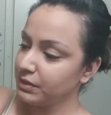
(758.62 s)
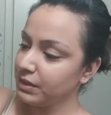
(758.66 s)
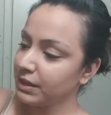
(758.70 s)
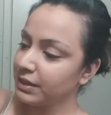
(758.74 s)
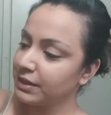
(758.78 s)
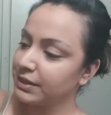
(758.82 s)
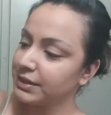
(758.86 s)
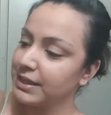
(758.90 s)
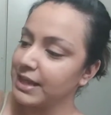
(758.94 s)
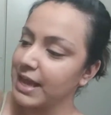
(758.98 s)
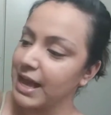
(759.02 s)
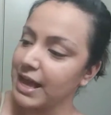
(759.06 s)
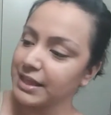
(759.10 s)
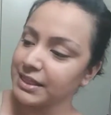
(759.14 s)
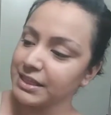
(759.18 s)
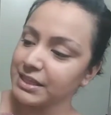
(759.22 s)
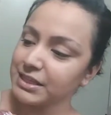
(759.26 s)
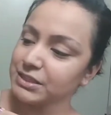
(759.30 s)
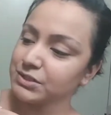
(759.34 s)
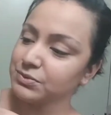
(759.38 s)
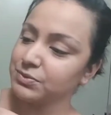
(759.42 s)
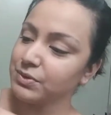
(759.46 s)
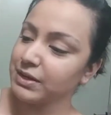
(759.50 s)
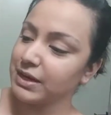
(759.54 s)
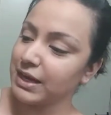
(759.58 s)
Yeah,
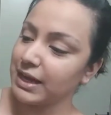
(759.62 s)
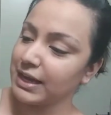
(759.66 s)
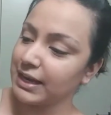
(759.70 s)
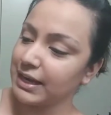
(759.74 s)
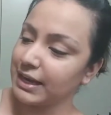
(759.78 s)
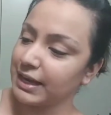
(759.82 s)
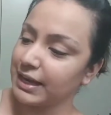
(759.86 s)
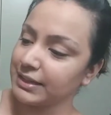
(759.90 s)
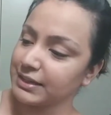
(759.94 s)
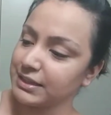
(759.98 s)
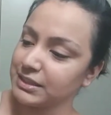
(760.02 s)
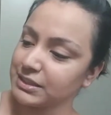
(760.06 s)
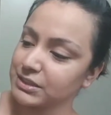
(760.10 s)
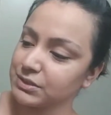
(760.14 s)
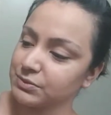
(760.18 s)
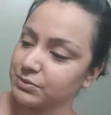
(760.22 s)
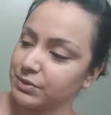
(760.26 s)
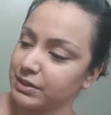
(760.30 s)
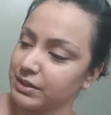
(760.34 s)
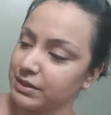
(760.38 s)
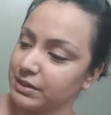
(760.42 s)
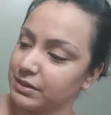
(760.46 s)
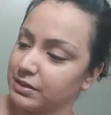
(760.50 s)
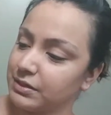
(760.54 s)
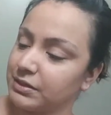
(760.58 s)
this one, I like this
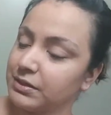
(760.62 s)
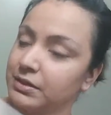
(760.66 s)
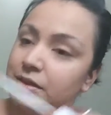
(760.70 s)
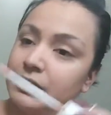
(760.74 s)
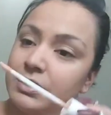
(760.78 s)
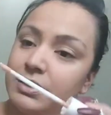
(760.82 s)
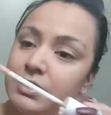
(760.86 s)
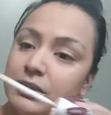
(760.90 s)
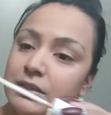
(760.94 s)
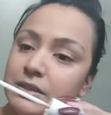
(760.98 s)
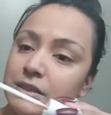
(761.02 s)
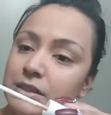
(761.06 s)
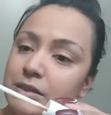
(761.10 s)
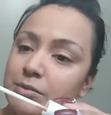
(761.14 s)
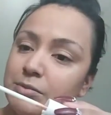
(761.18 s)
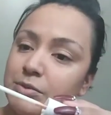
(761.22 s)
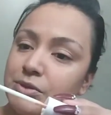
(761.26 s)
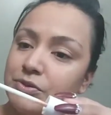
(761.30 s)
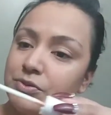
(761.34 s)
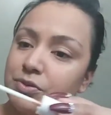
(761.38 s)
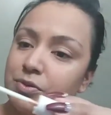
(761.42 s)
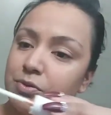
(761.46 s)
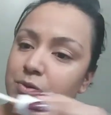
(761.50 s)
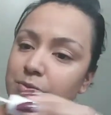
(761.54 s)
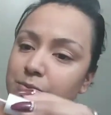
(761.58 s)
one. Let me
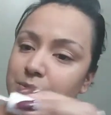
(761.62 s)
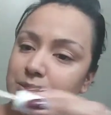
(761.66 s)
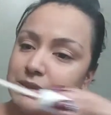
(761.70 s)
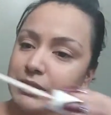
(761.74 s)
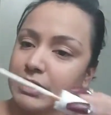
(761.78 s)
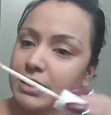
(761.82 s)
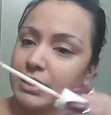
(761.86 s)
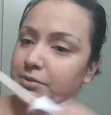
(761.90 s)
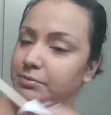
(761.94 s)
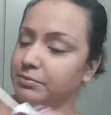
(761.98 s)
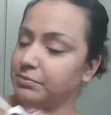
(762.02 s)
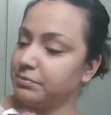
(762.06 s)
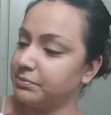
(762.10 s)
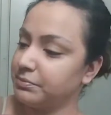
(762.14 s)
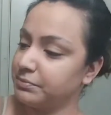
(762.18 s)
do it one more time.